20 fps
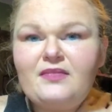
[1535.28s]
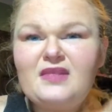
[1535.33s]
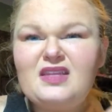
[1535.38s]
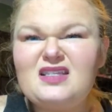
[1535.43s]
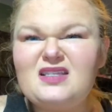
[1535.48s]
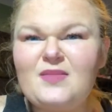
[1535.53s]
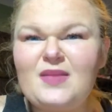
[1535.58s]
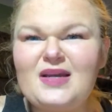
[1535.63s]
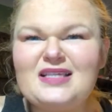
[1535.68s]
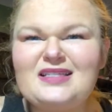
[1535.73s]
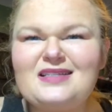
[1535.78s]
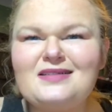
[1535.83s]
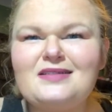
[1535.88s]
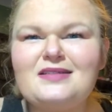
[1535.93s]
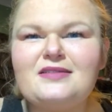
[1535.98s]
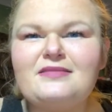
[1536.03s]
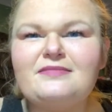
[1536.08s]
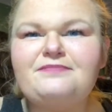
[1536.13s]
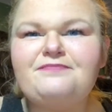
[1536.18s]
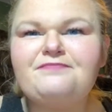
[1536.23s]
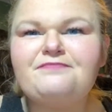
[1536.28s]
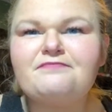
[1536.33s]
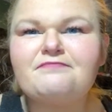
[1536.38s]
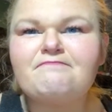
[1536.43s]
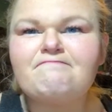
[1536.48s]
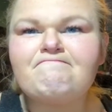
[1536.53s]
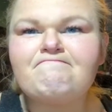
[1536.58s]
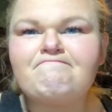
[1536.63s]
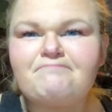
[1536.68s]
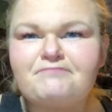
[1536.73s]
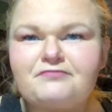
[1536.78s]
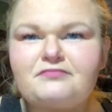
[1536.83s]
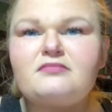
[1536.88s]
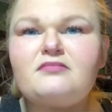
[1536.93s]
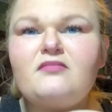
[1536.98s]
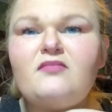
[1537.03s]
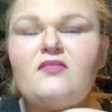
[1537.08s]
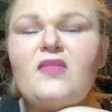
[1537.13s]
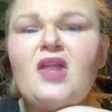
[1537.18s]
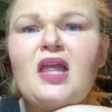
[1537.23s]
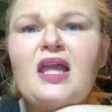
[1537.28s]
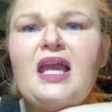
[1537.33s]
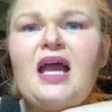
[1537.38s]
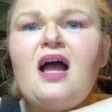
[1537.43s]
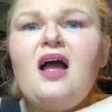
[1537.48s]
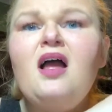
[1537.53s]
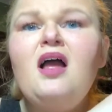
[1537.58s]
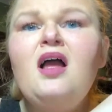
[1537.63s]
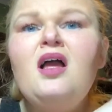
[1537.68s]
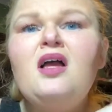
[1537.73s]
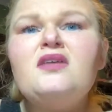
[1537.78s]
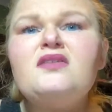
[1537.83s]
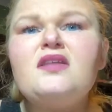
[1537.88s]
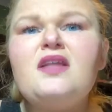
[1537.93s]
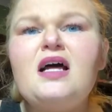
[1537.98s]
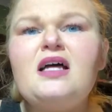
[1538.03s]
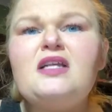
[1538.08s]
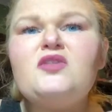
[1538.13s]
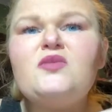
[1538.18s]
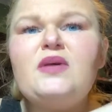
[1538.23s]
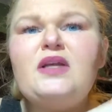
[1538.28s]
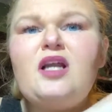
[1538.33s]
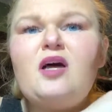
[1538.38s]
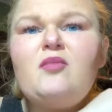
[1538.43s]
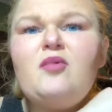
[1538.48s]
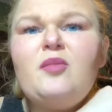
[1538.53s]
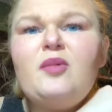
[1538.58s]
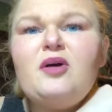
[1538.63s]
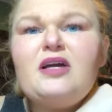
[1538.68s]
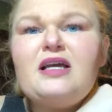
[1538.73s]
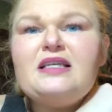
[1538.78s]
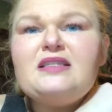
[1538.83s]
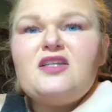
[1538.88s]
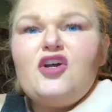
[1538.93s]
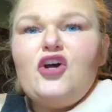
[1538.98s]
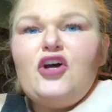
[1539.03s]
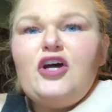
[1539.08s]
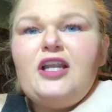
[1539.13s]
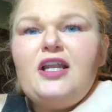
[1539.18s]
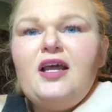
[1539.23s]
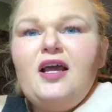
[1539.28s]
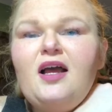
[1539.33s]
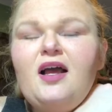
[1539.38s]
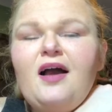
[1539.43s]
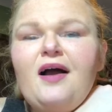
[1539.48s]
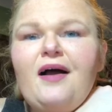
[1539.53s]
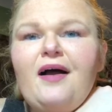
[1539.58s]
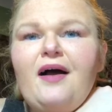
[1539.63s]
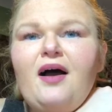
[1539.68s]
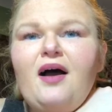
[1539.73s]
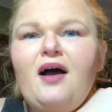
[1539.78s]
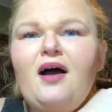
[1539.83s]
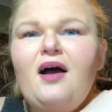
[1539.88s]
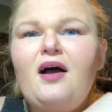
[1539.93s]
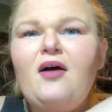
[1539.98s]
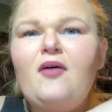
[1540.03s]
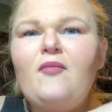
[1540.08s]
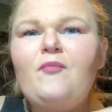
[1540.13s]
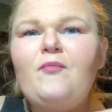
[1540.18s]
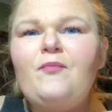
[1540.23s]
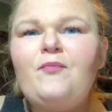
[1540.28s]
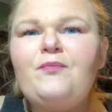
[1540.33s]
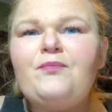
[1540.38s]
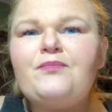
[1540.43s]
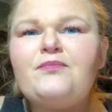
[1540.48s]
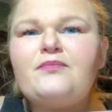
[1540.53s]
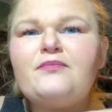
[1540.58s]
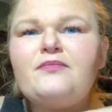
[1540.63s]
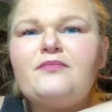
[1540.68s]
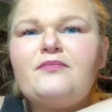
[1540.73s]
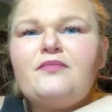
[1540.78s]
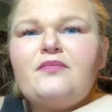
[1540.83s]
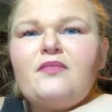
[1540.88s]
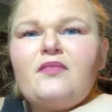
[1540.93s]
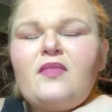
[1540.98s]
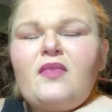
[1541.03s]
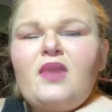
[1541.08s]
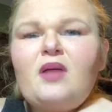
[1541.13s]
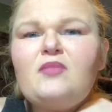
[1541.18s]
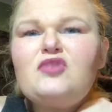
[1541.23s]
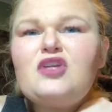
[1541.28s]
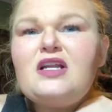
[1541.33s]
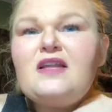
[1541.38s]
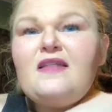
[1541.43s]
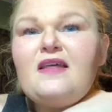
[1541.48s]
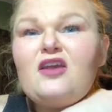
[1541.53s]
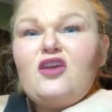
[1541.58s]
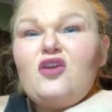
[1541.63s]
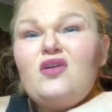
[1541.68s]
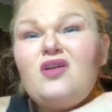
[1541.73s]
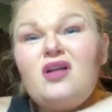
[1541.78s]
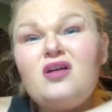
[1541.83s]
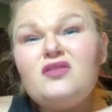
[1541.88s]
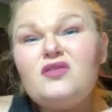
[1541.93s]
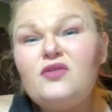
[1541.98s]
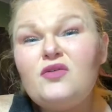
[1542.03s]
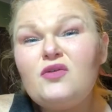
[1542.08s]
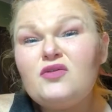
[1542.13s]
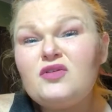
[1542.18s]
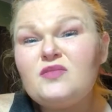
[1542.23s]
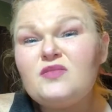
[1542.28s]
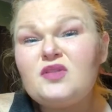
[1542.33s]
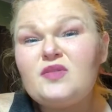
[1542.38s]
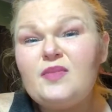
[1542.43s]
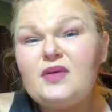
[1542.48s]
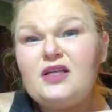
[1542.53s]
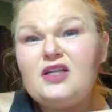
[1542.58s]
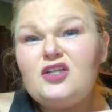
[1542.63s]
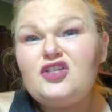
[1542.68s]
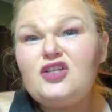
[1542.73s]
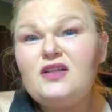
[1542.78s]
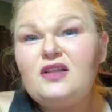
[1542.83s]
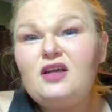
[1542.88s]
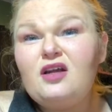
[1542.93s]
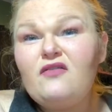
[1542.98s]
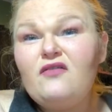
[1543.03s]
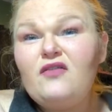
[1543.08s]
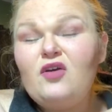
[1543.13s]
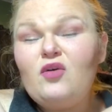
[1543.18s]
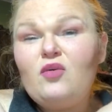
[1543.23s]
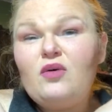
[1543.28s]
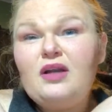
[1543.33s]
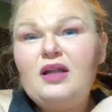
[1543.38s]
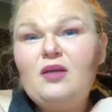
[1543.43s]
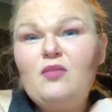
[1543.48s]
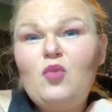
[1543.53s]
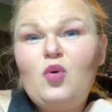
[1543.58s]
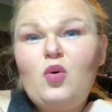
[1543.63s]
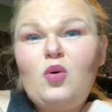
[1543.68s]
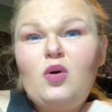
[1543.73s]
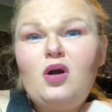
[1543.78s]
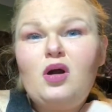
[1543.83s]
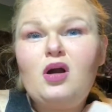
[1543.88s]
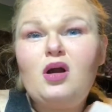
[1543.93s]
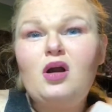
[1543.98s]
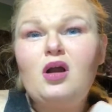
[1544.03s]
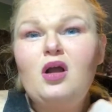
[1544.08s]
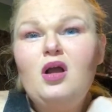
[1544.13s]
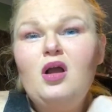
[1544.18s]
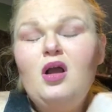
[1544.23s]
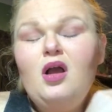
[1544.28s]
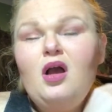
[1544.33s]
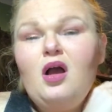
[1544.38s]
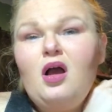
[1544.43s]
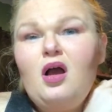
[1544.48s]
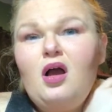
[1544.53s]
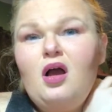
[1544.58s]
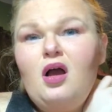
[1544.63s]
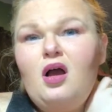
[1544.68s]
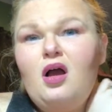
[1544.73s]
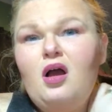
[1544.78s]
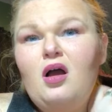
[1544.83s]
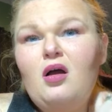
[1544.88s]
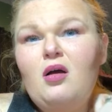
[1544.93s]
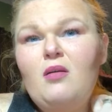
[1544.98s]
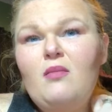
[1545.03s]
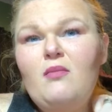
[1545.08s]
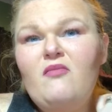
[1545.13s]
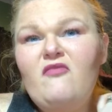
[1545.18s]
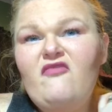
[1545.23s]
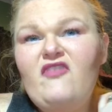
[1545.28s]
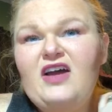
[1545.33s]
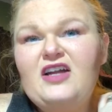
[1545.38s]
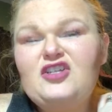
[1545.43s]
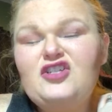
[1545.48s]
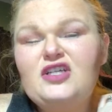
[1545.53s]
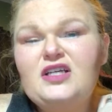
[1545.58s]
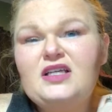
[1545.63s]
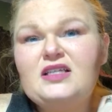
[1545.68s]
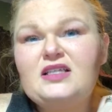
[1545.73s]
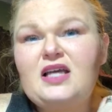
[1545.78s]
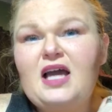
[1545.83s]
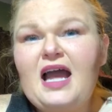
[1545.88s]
Does that make sense? Yeah, so the unsweetened almond milk is good. I'm trying to think. You could also throw some spinach in there if you're wanting more veggies.